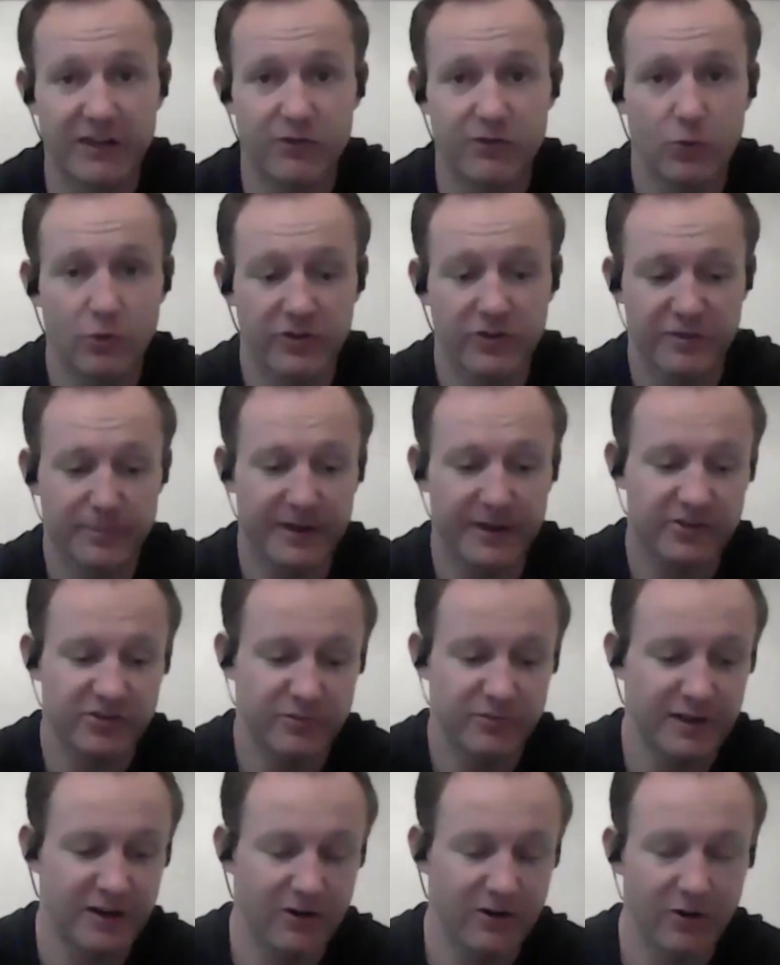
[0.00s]
you have the whole
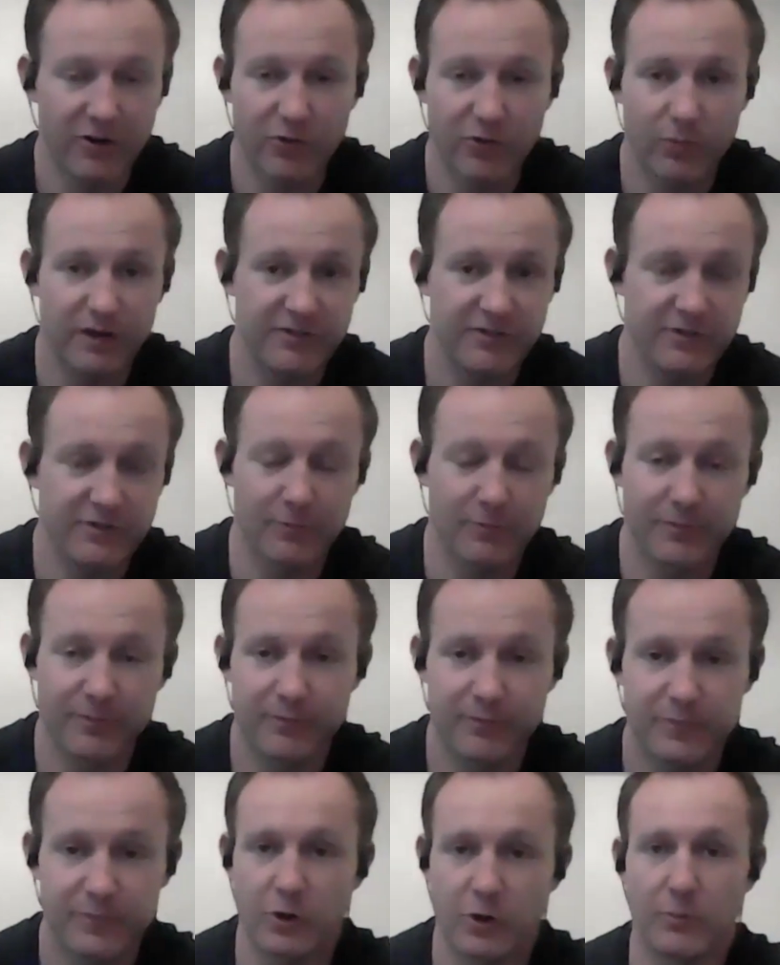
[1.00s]
spectrum there, all the way from,
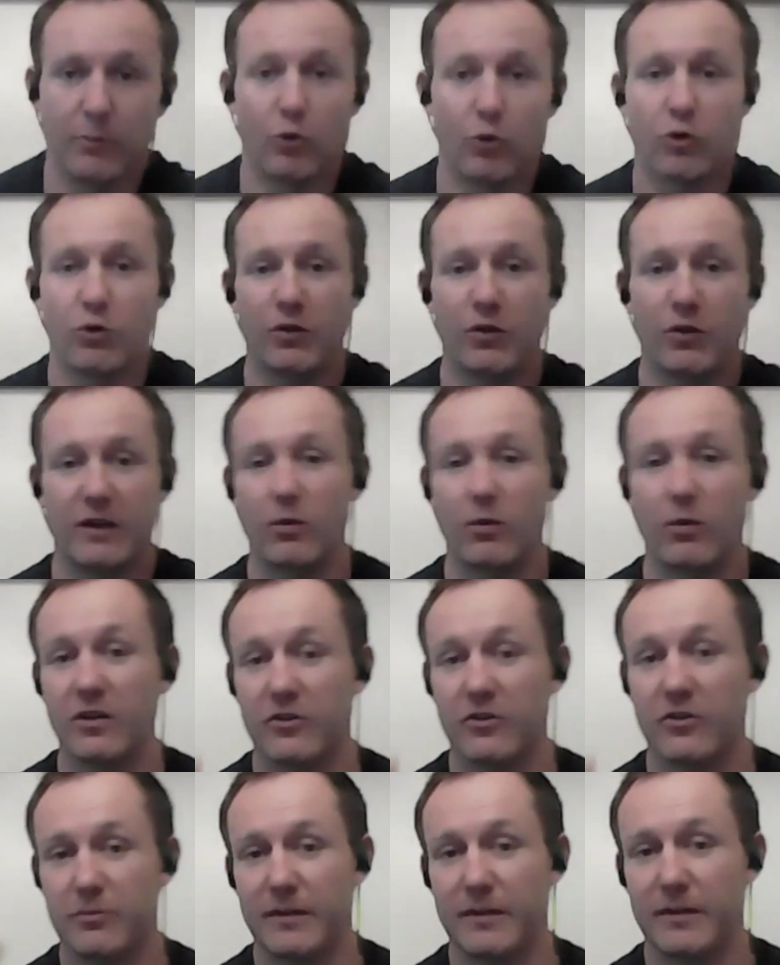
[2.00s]
more like what
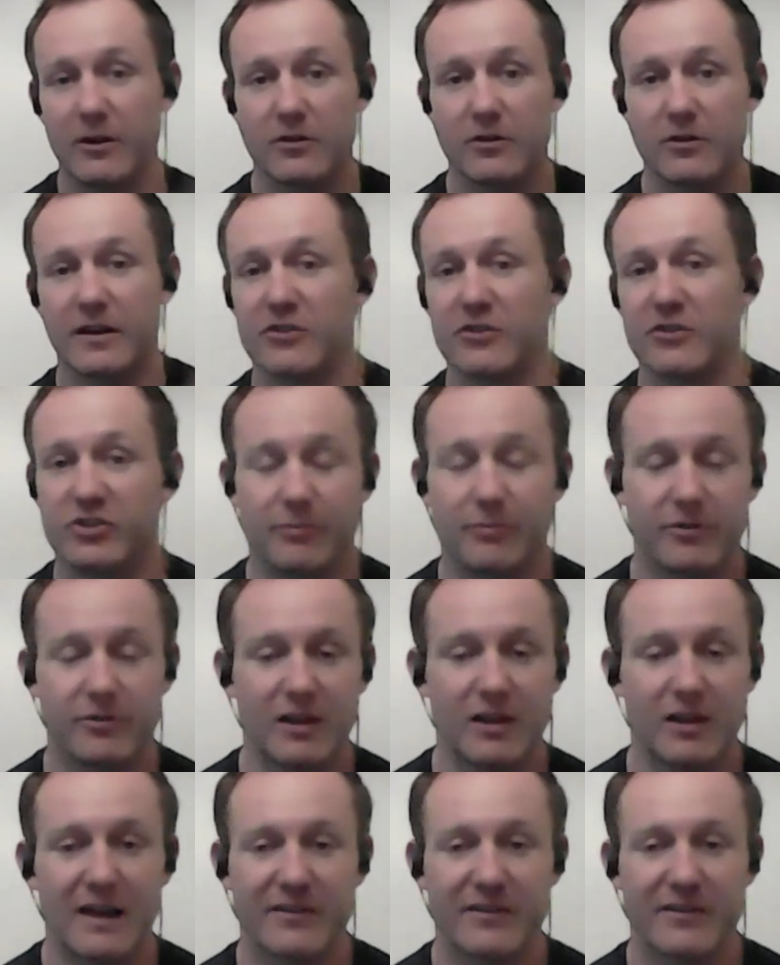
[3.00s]
might look like a gym
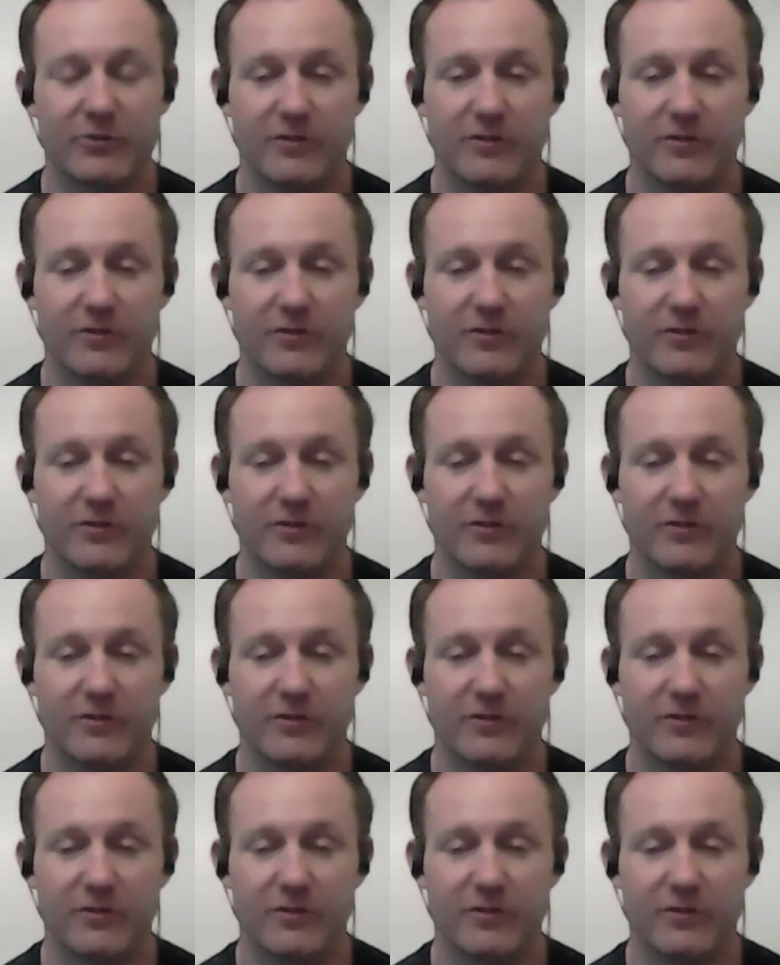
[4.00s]
class.